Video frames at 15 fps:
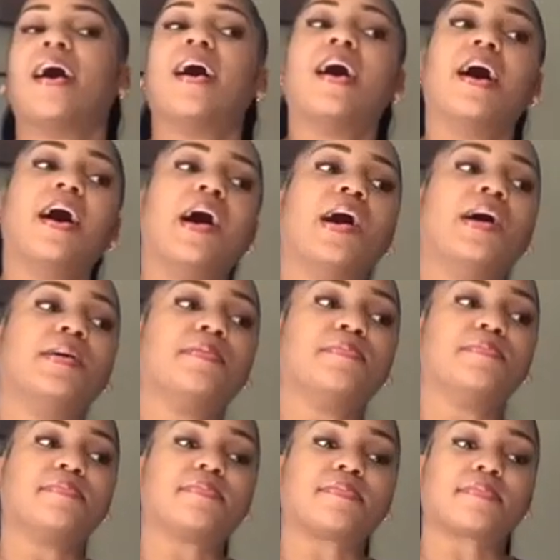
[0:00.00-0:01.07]

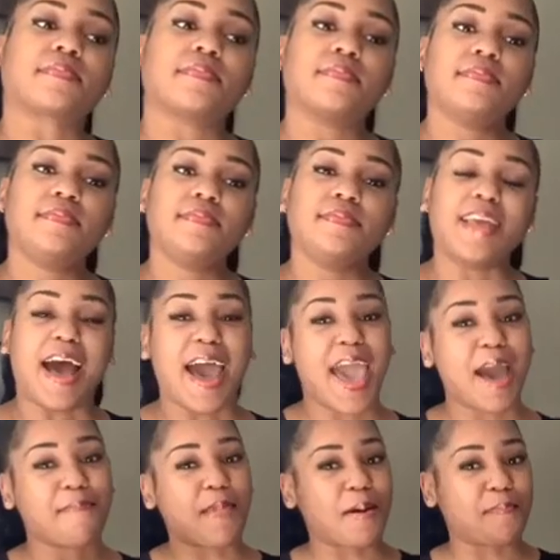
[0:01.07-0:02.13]
Um, I
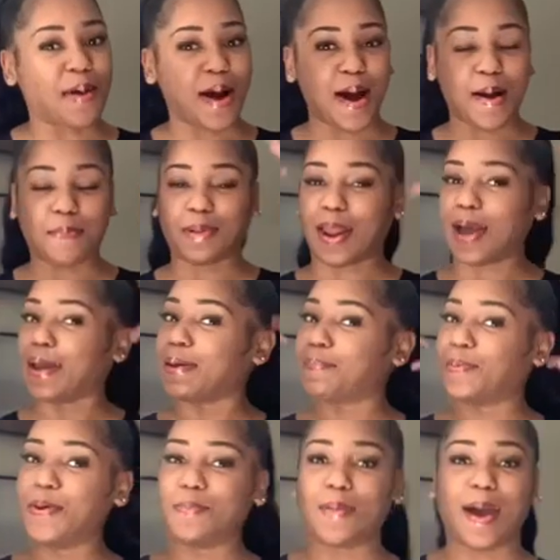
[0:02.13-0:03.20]
had my mom like
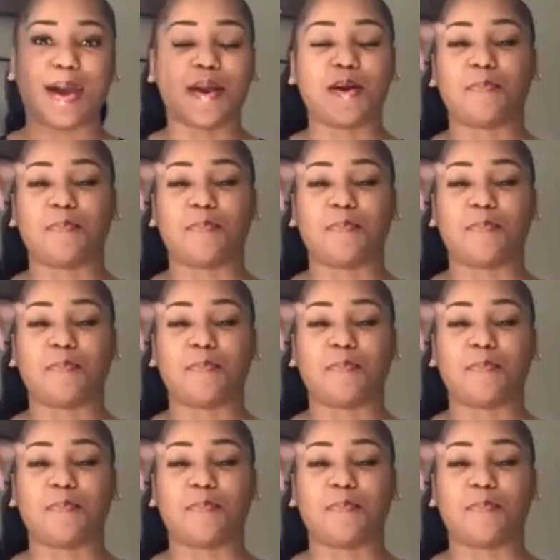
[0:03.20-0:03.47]
put my hair